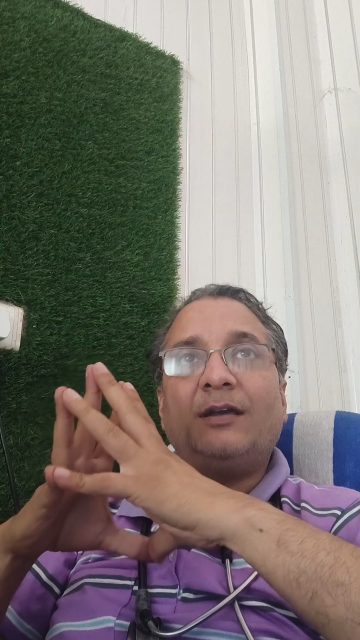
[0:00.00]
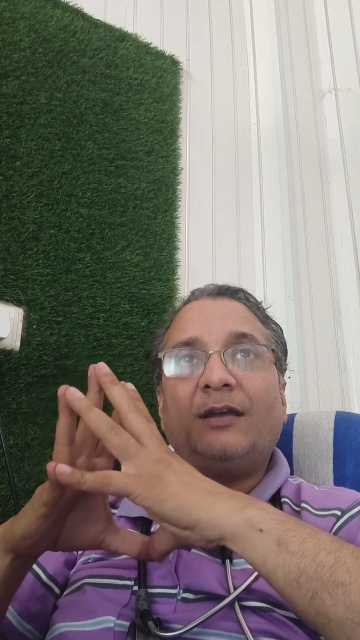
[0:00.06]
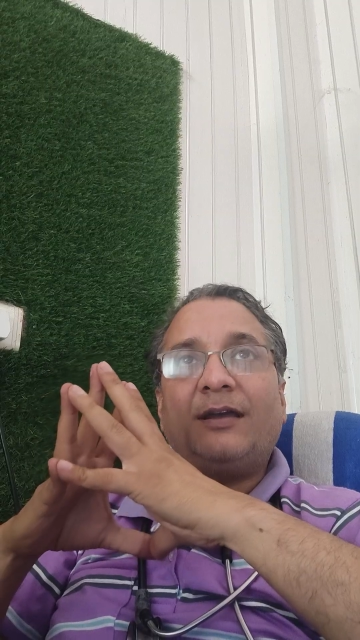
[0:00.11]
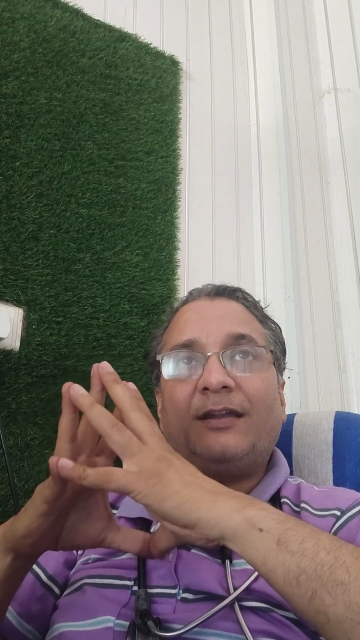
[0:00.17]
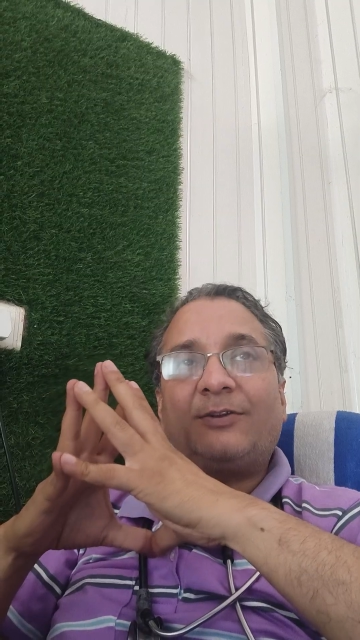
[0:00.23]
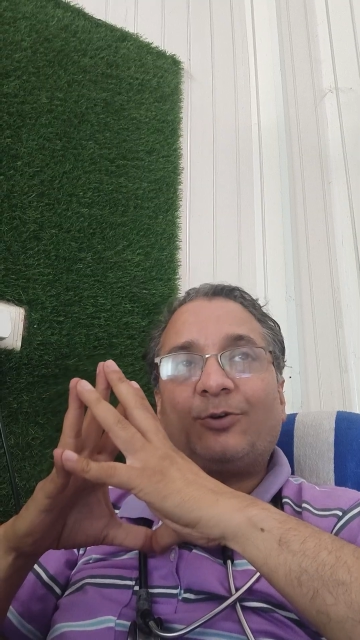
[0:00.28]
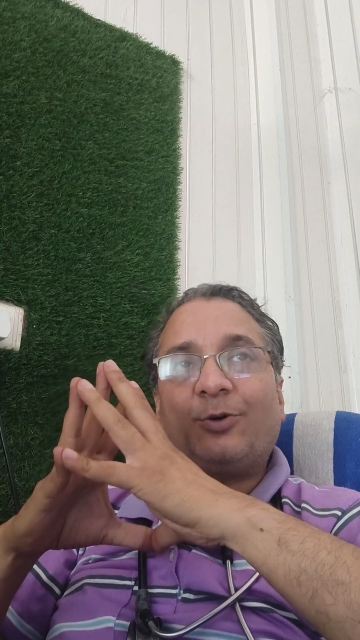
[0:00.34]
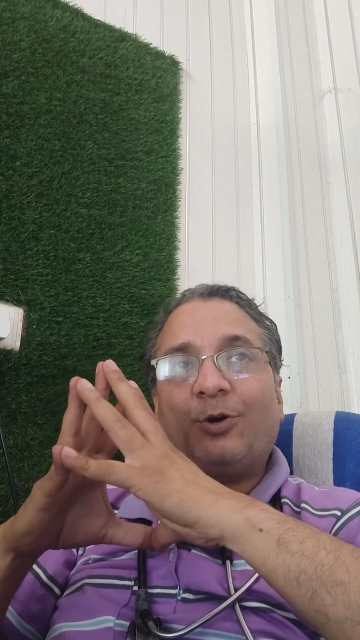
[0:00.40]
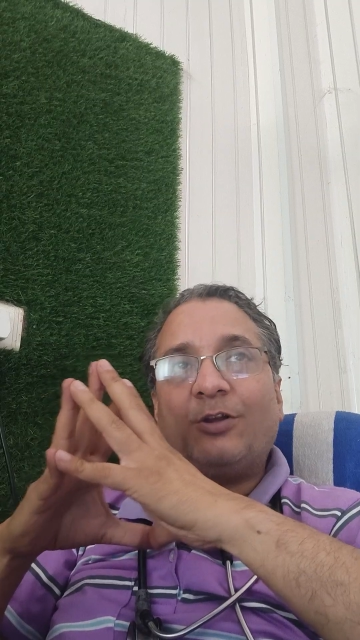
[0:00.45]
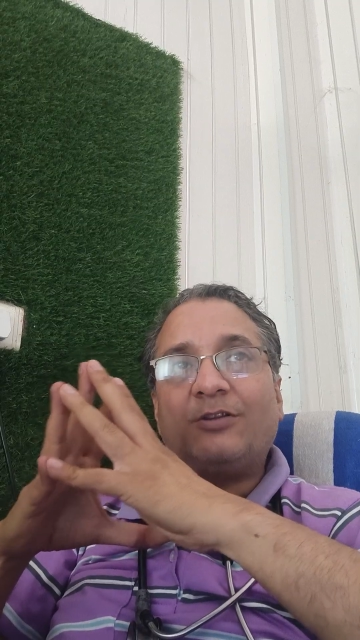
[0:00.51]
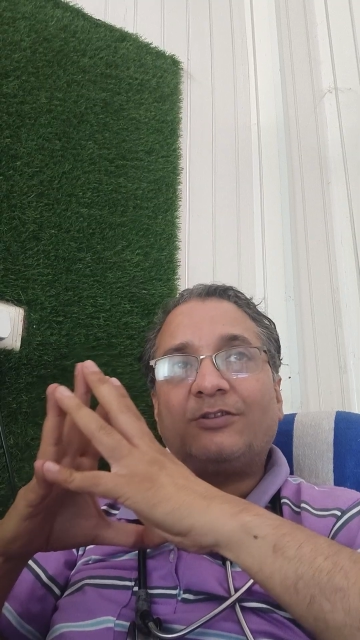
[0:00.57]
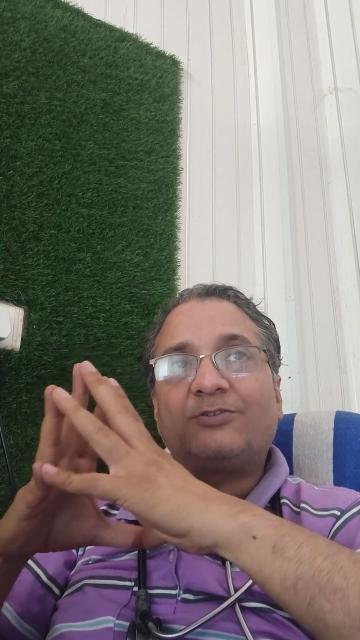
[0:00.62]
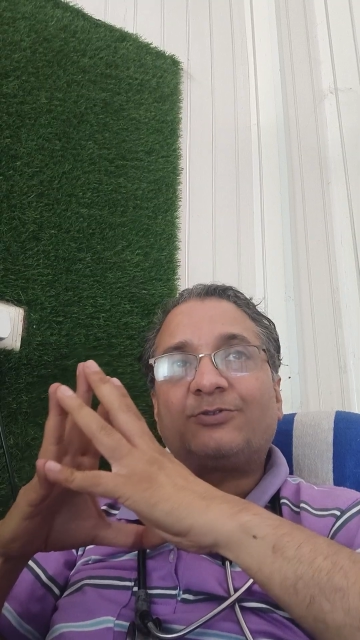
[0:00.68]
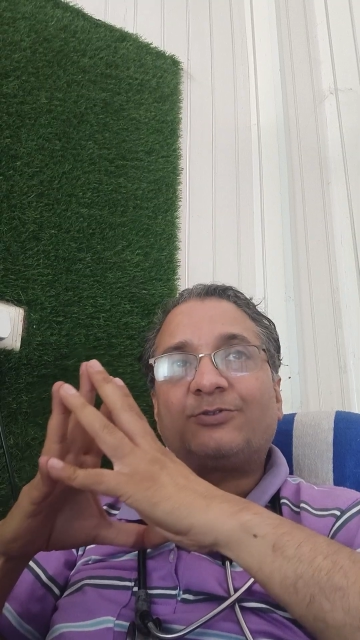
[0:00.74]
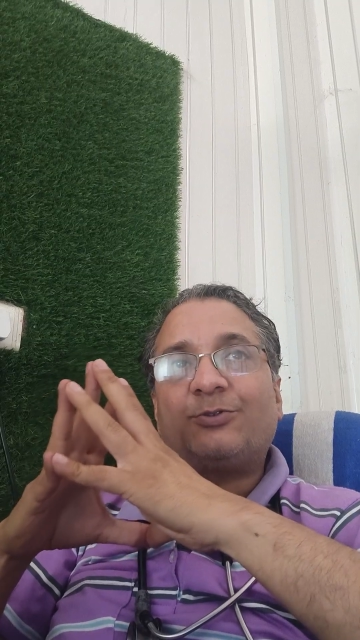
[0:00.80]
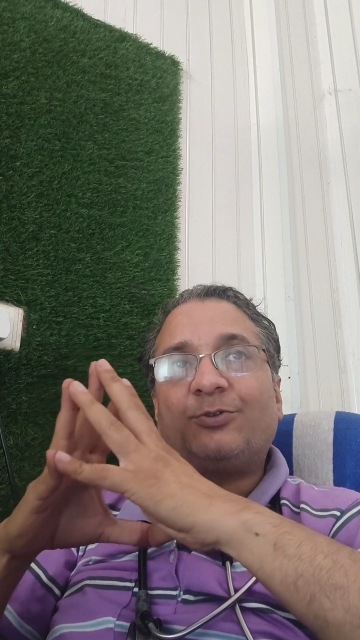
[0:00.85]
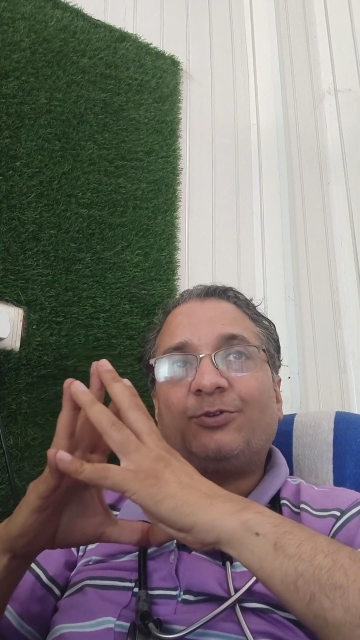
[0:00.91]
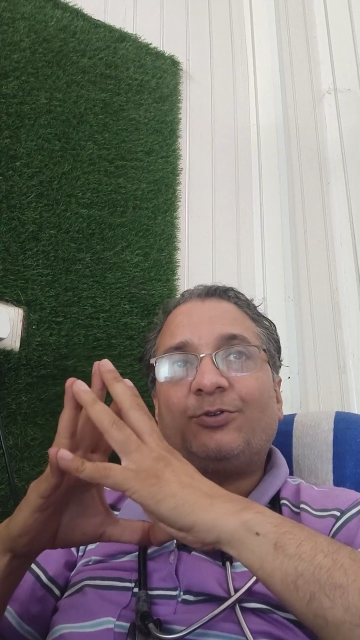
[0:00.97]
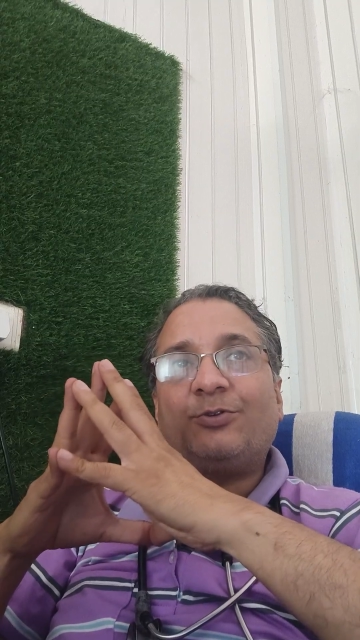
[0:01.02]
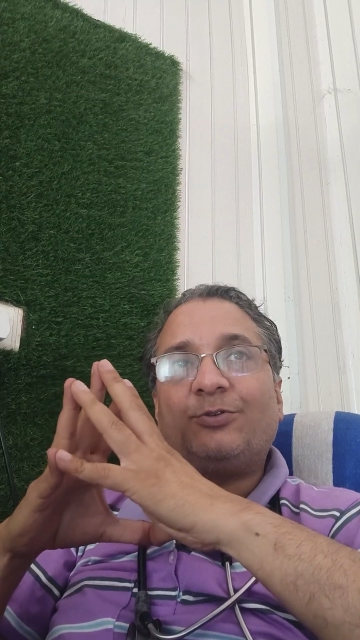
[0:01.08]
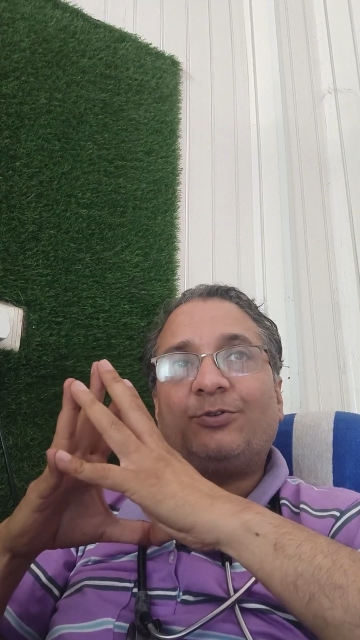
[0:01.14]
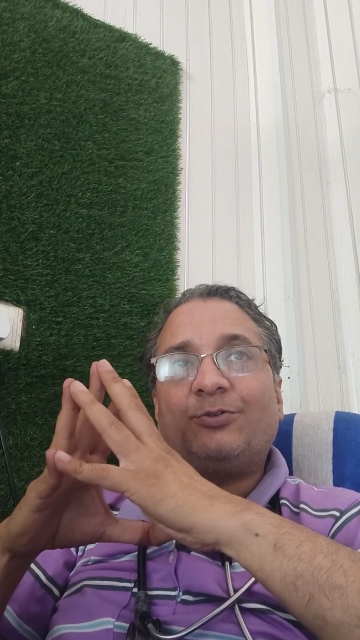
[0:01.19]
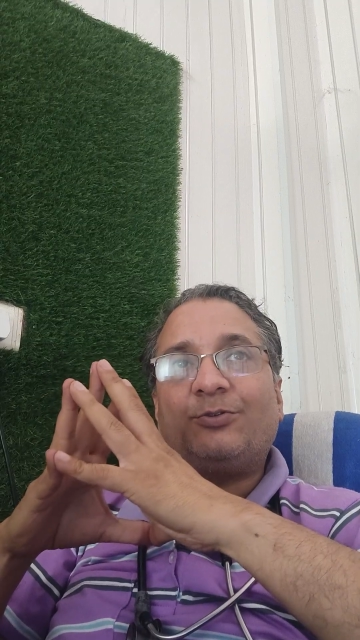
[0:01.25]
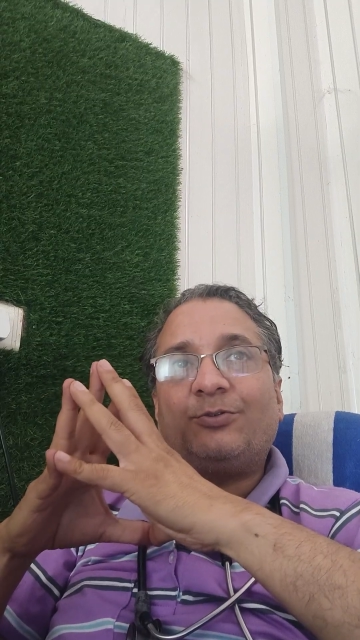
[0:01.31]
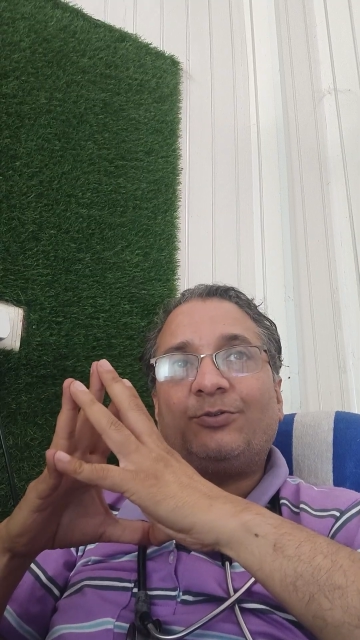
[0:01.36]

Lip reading: It also